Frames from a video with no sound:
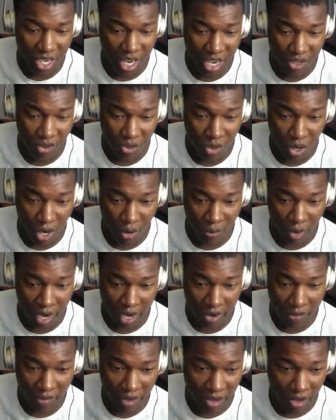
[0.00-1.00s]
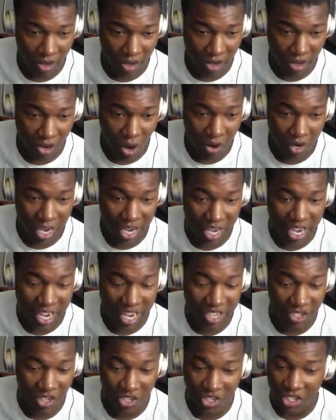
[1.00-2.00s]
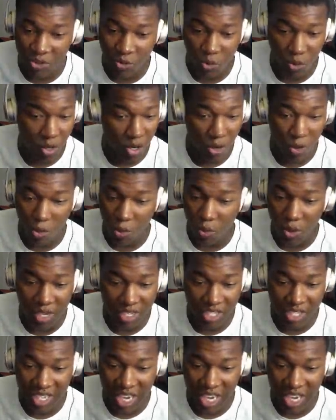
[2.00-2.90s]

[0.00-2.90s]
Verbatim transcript: shot. You know that, right? Kar98s are just one